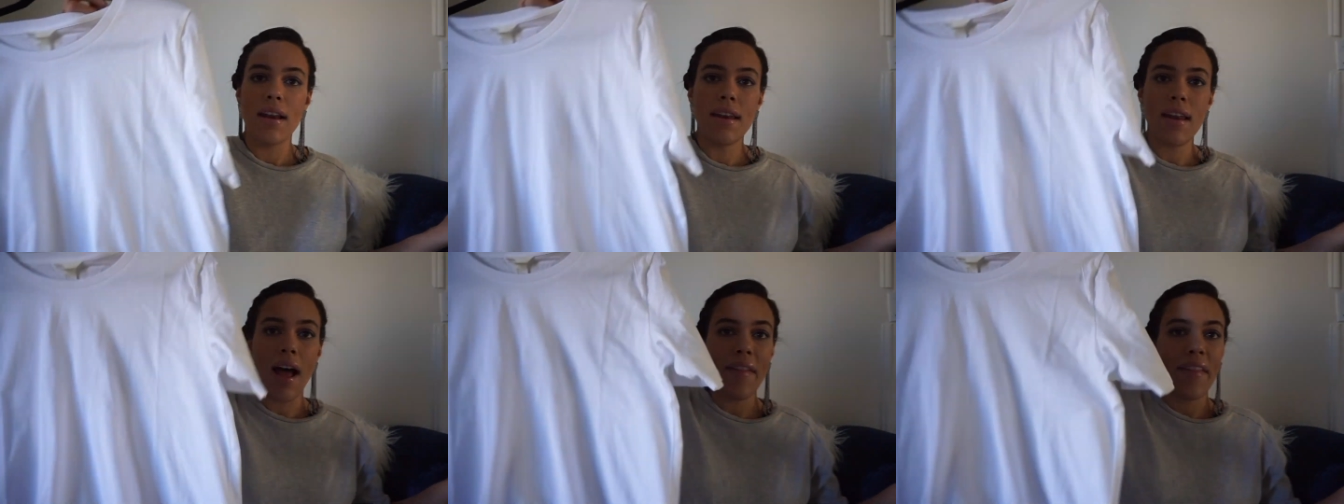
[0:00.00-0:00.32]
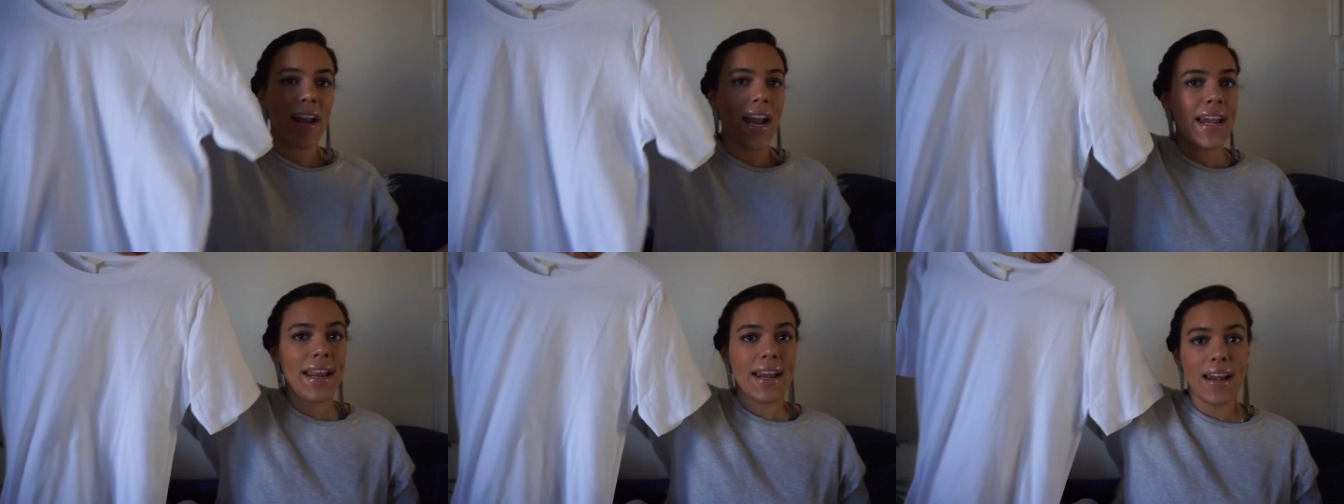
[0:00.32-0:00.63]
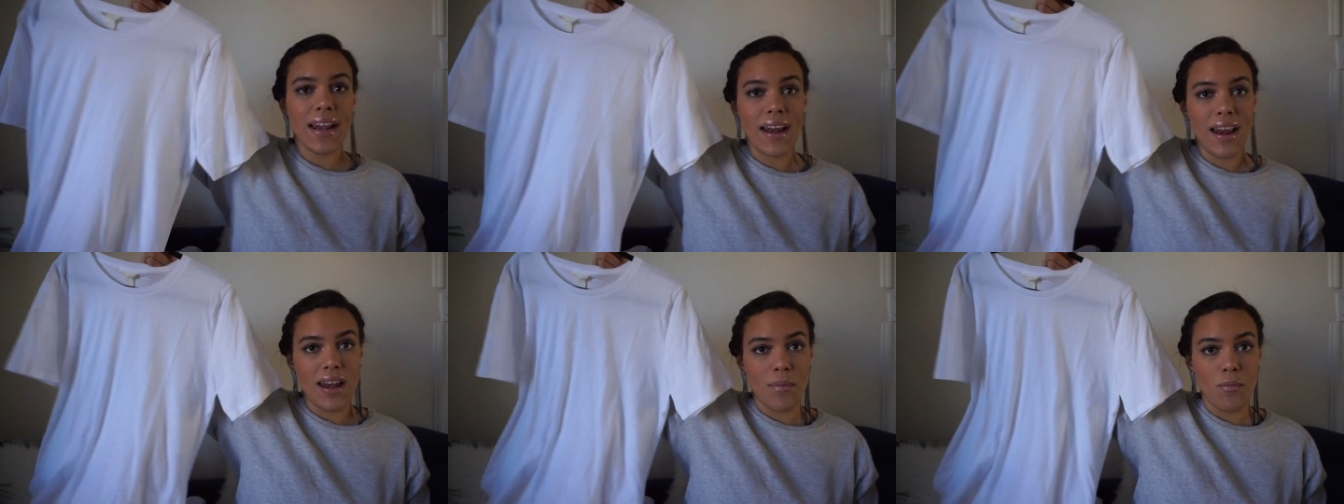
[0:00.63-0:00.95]
Not that I
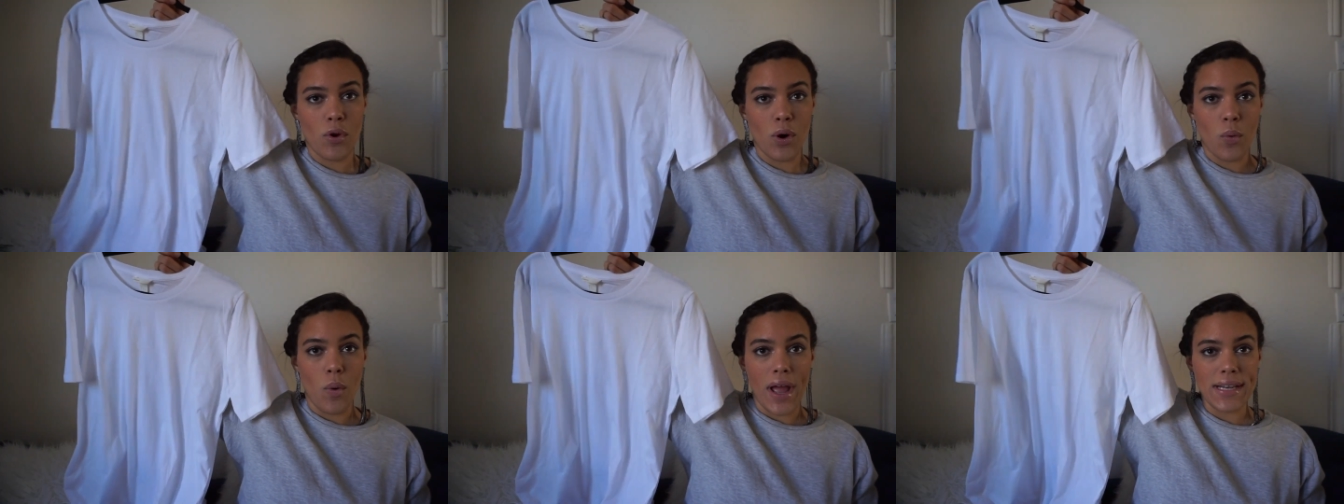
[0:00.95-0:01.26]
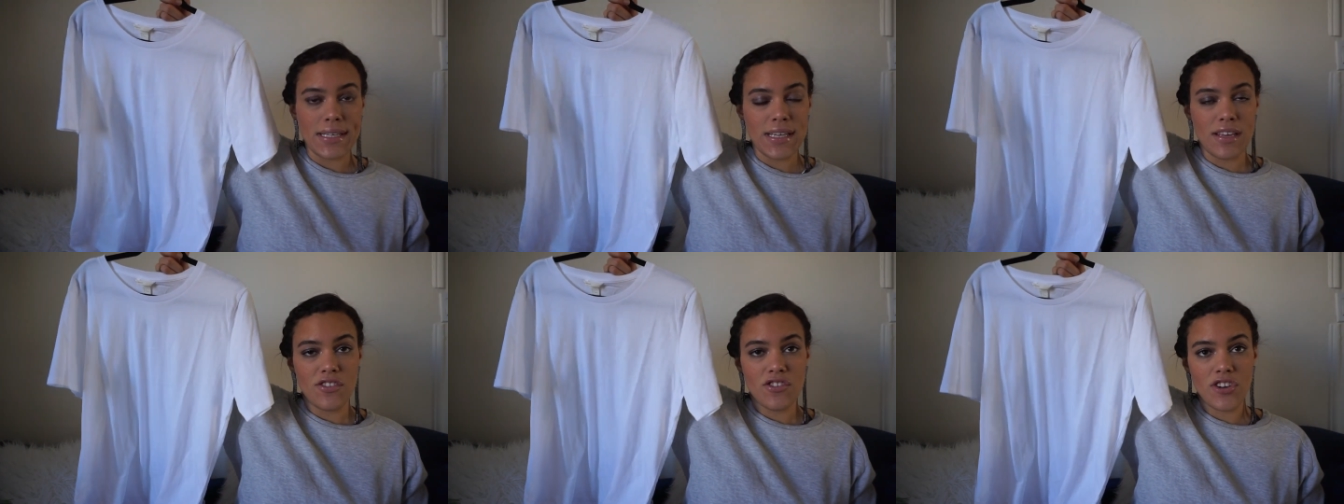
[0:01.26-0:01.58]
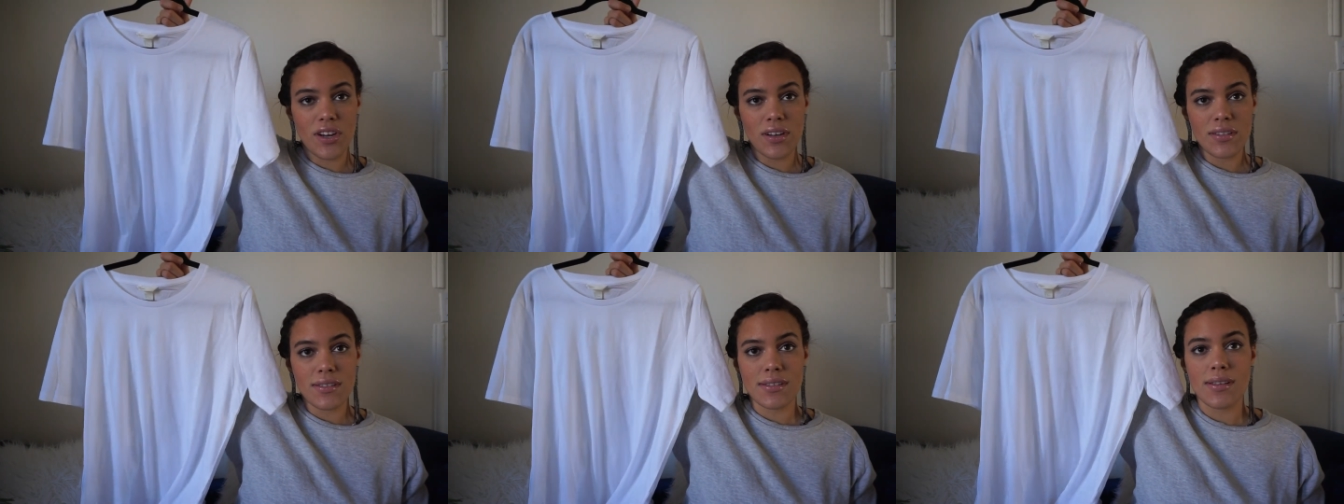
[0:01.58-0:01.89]
needed any more white
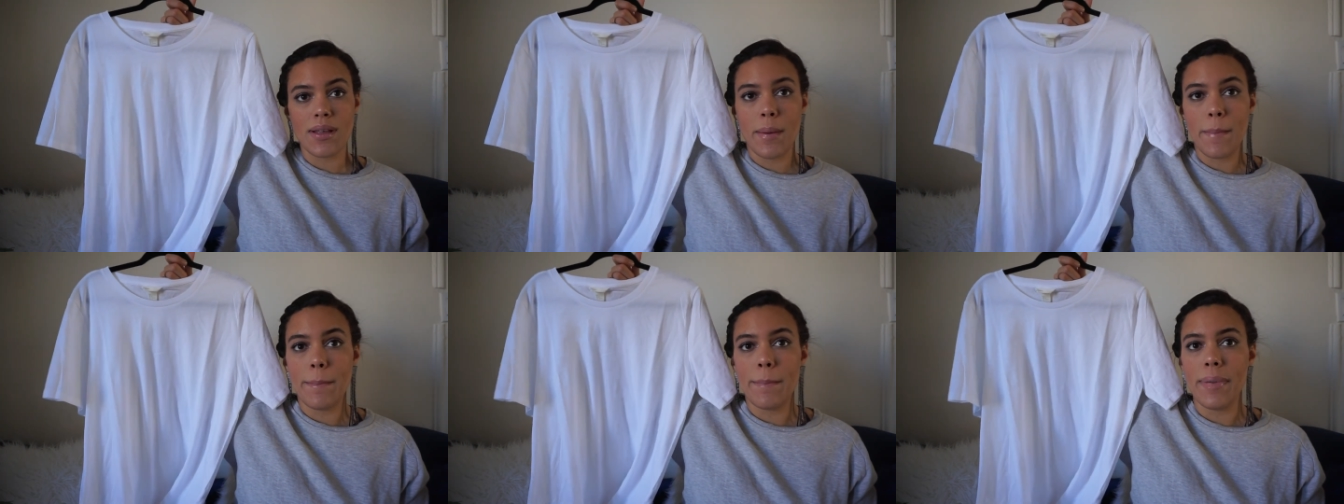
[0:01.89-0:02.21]
t-shirts,